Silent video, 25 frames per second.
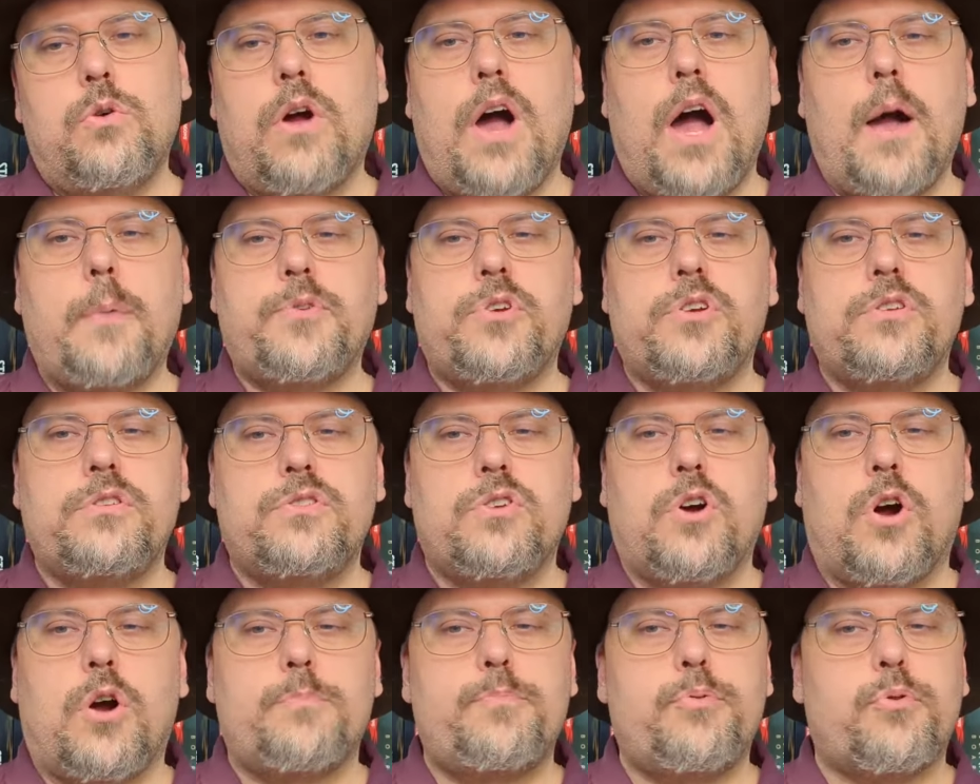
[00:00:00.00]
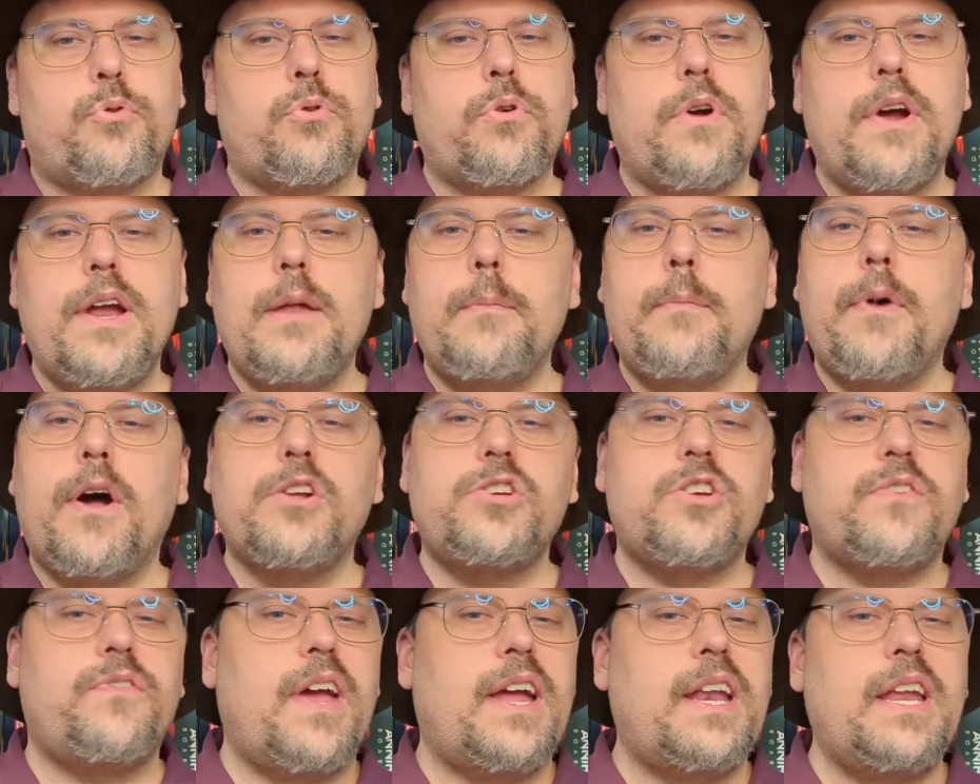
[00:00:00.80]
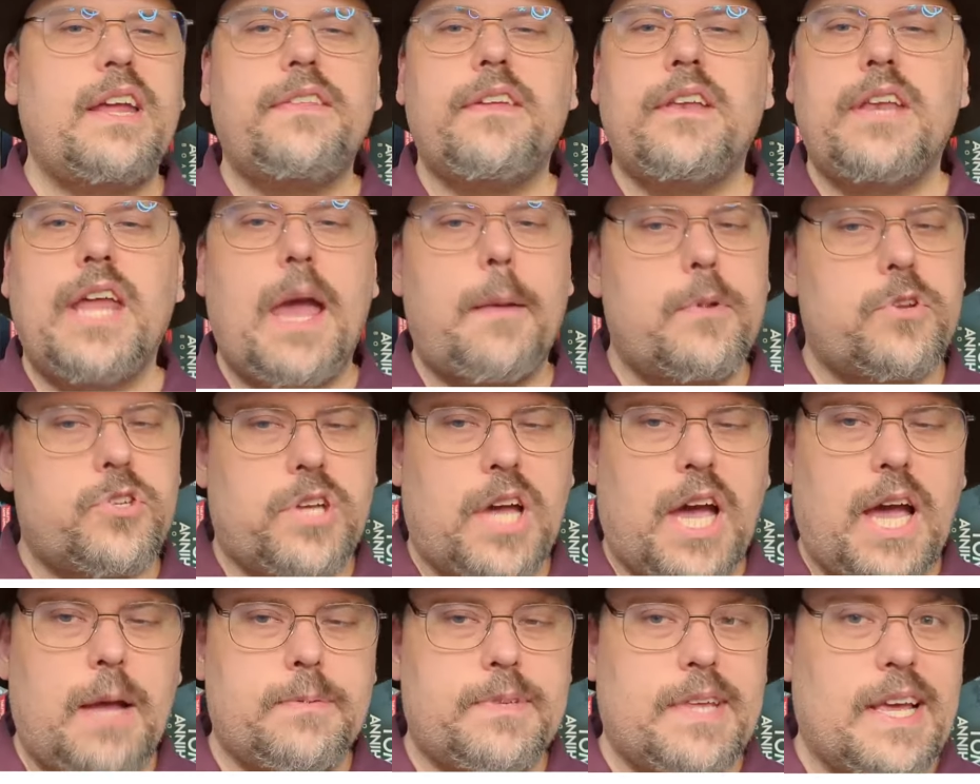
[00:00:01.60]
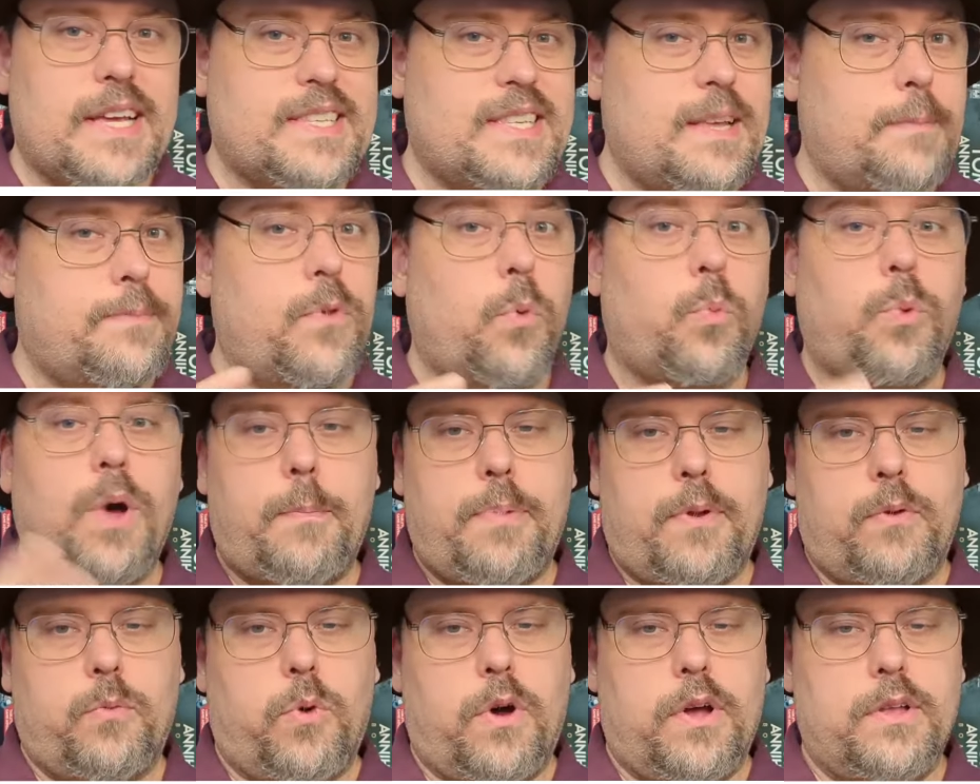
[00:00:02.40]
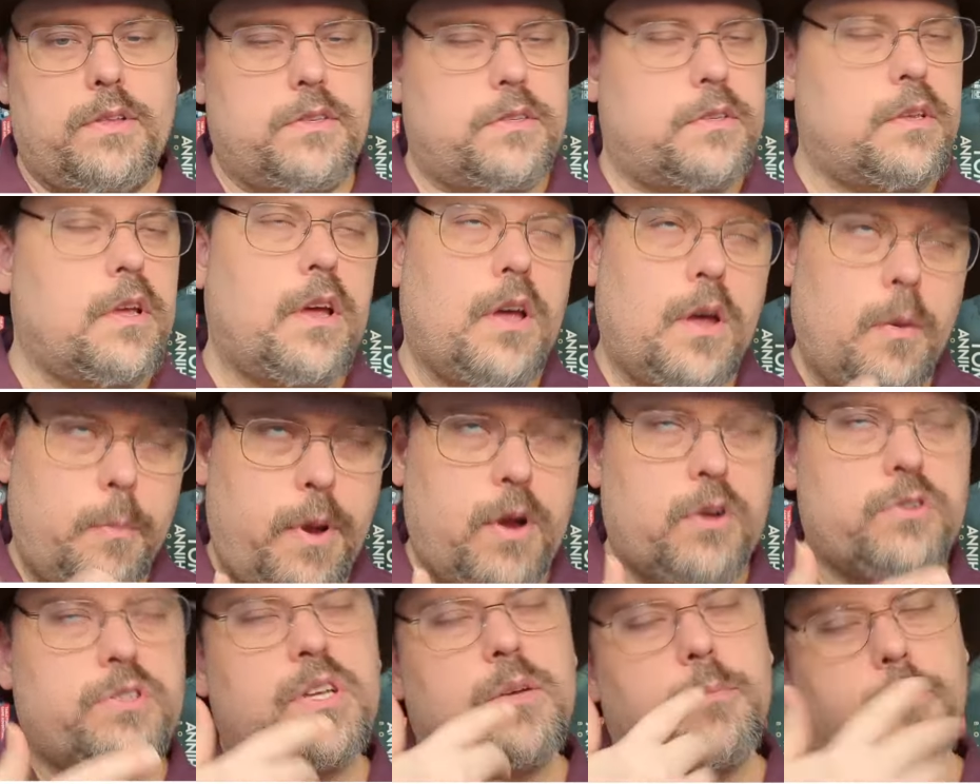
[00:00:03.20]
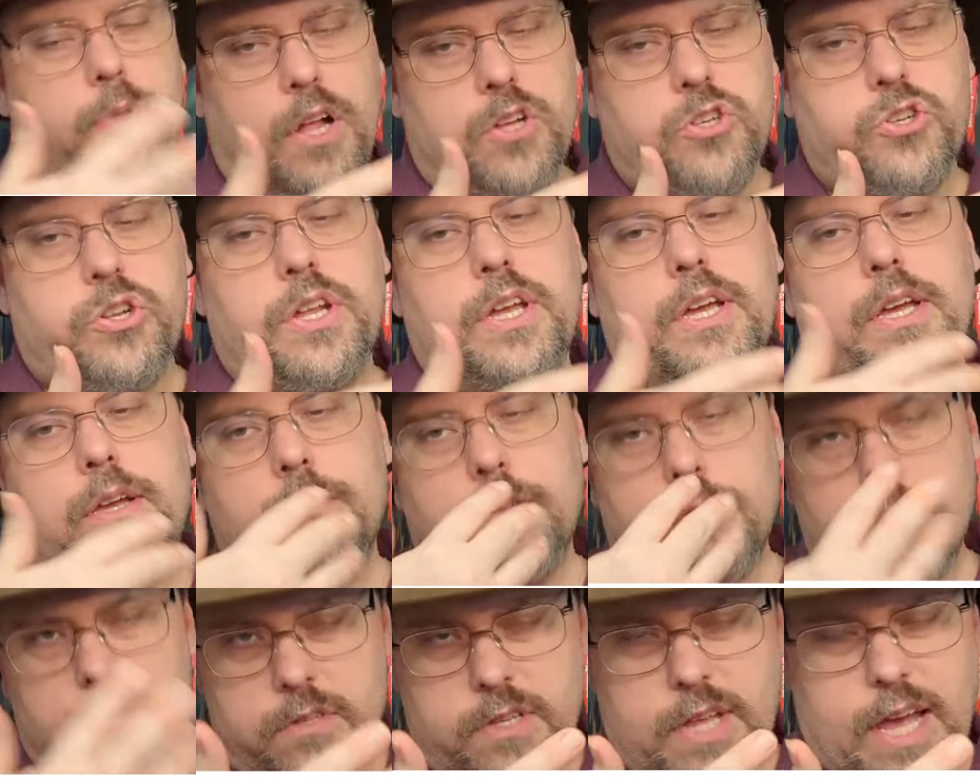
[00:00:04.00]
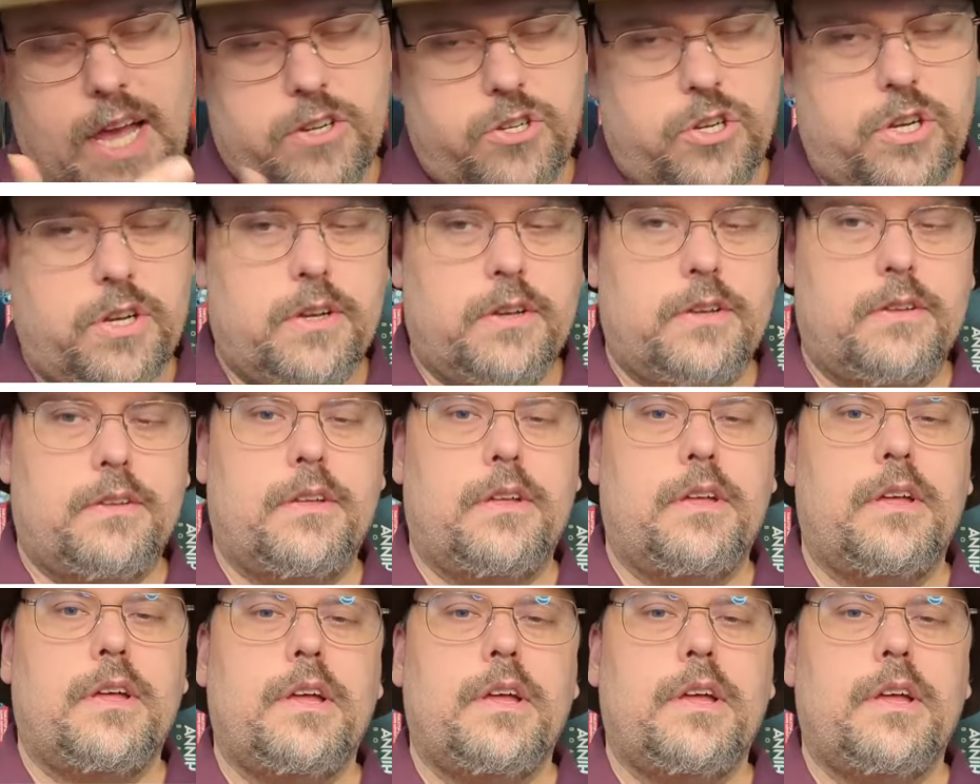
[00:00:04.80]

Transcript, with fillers: Your options are pretty much of any of the damage types except the weapon ones. Piercing, bludgeoning, slashing.